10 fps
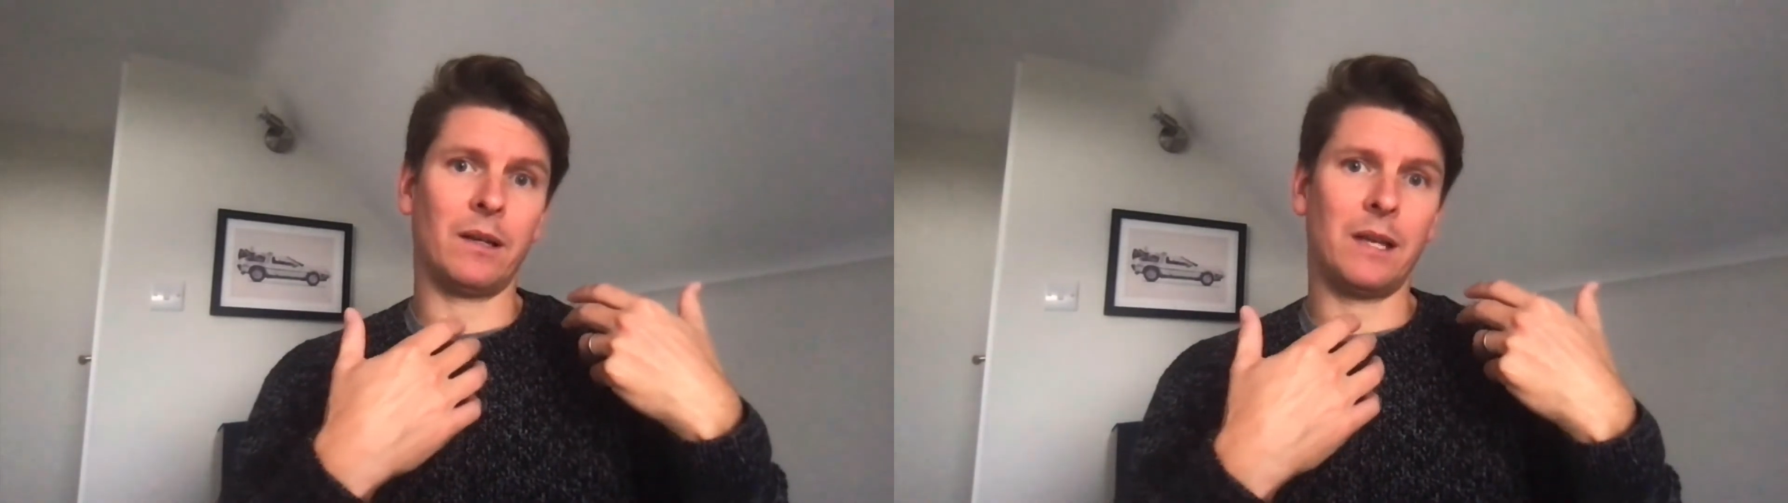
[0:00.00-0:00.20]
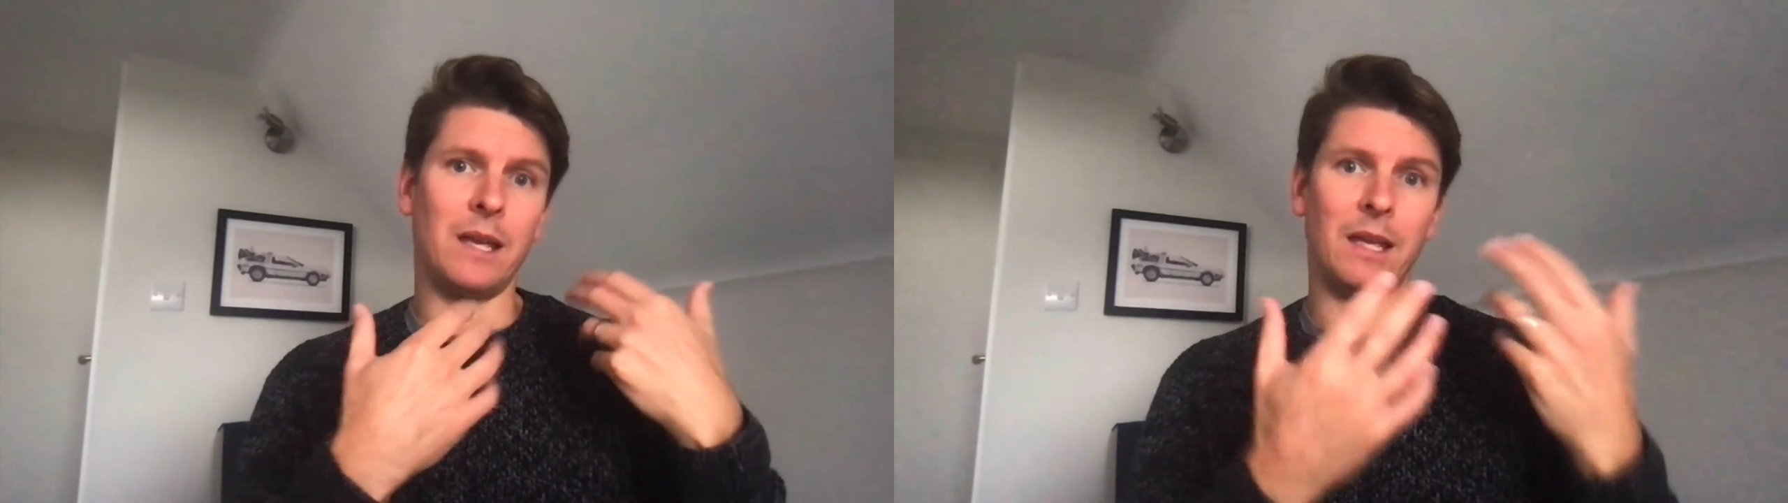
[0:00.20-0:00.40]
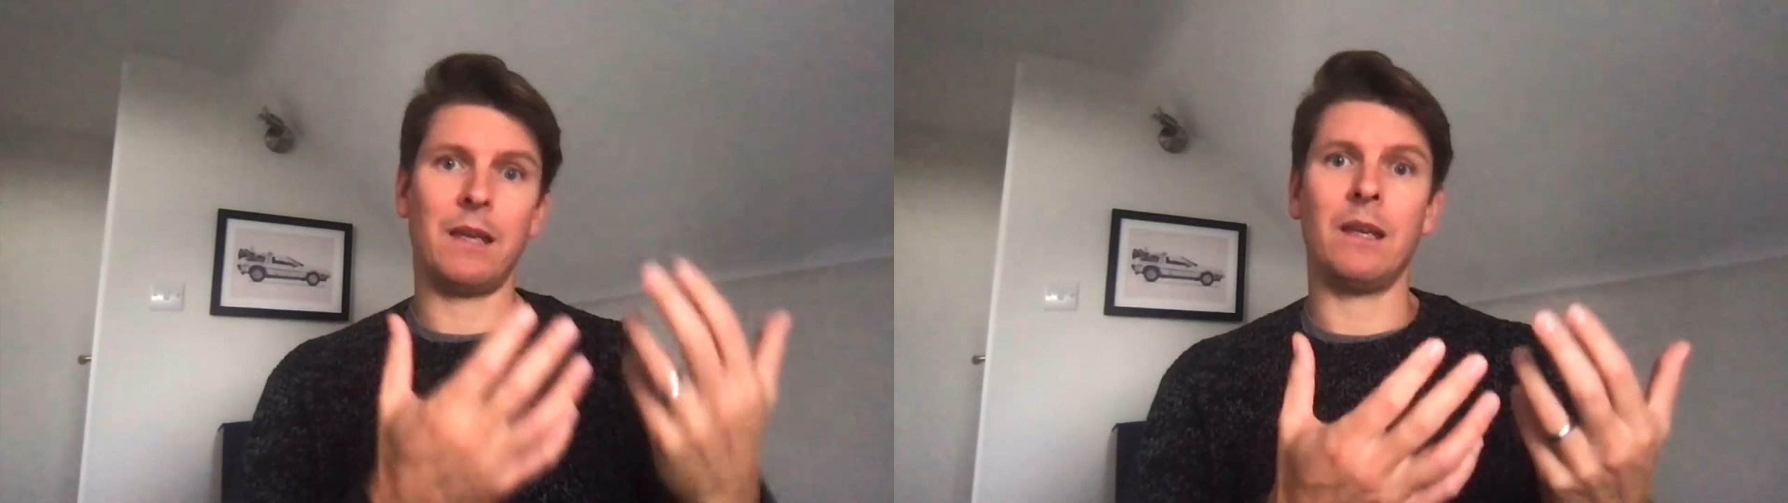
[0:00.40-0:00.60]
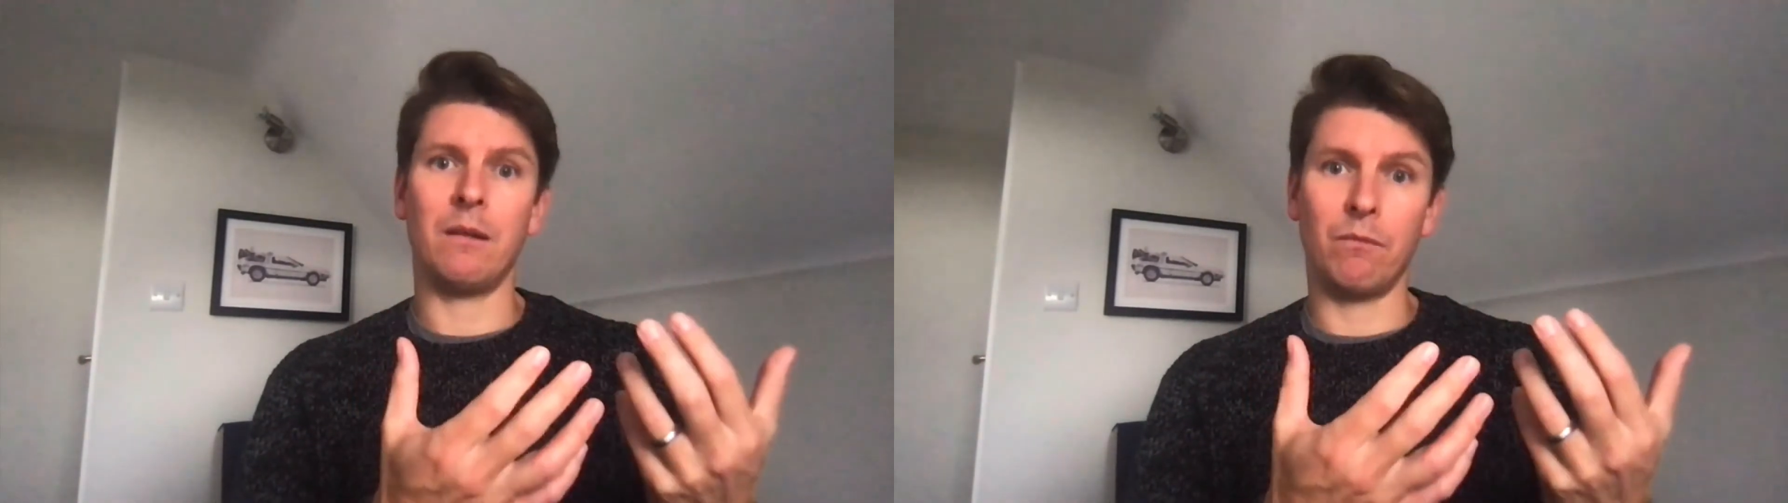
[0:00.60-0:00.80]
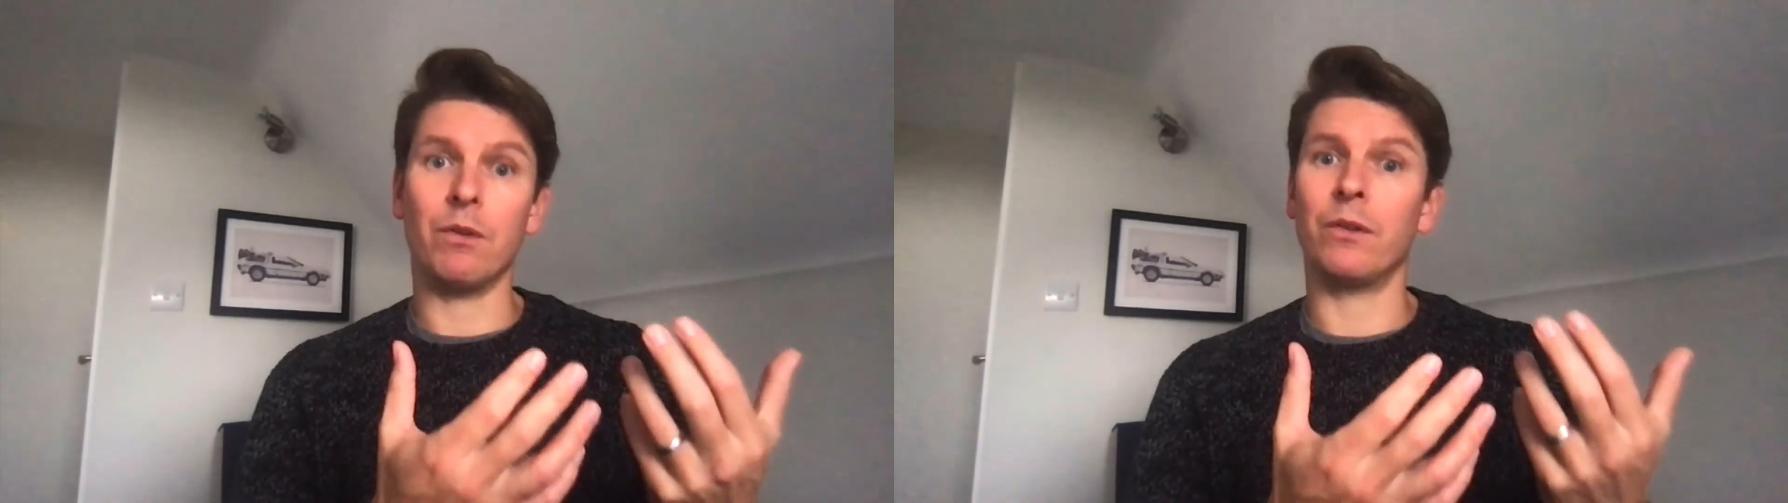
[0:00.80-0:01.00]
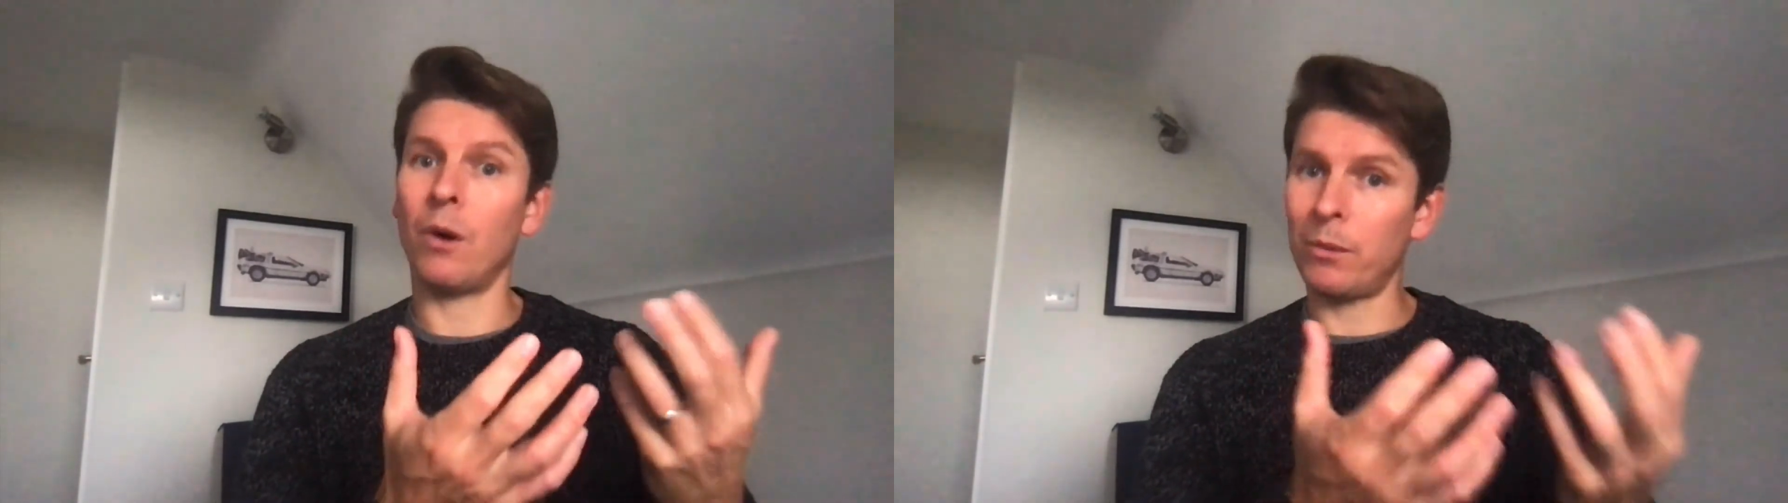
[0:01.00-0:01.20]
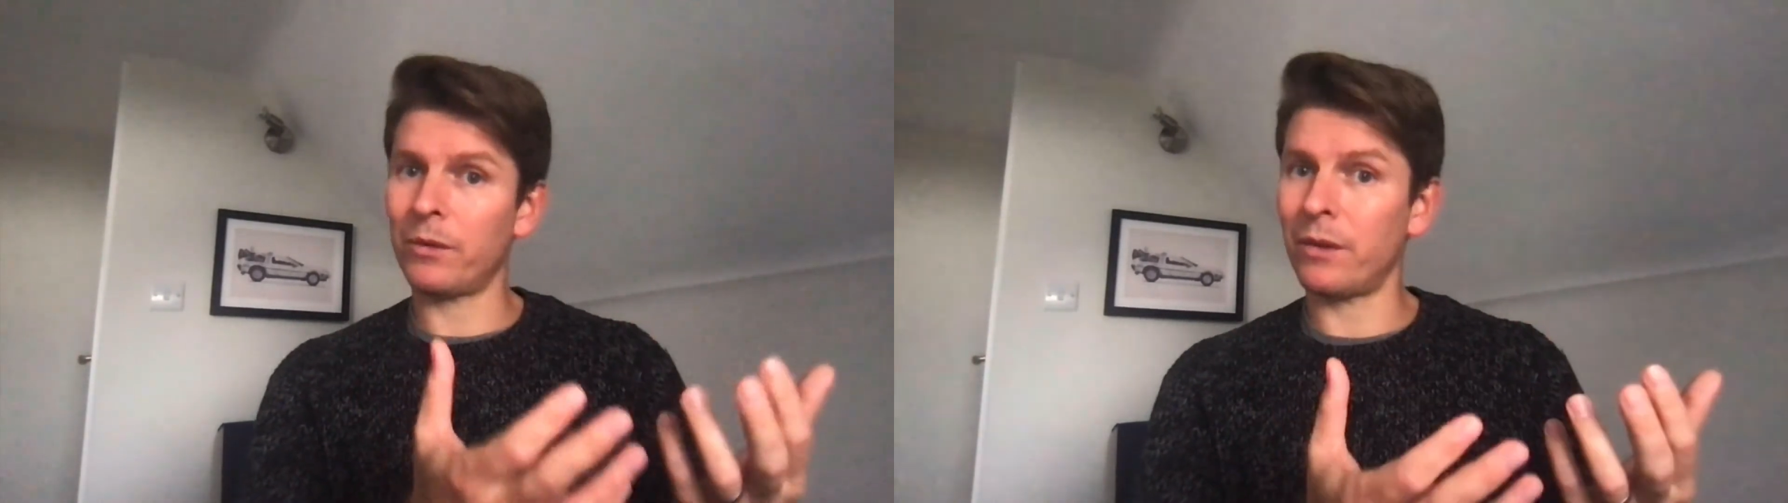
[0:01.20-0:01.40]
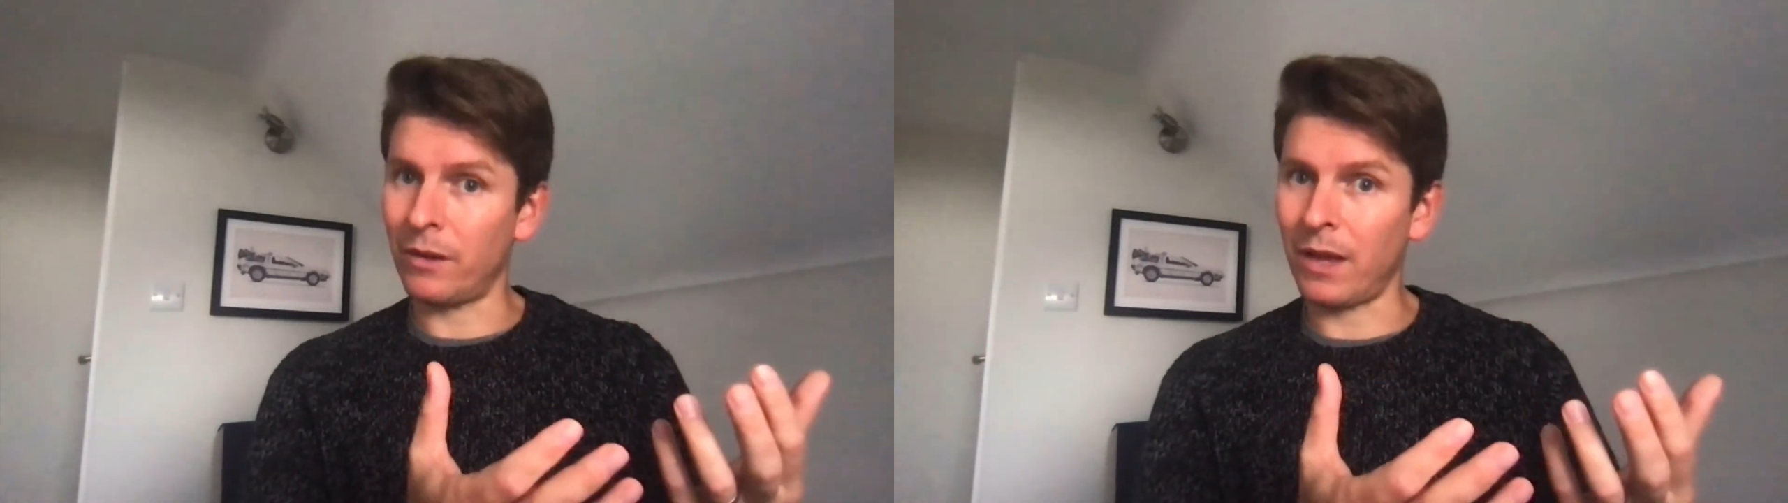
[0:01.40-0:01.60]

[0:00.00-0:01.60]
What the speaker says: key results that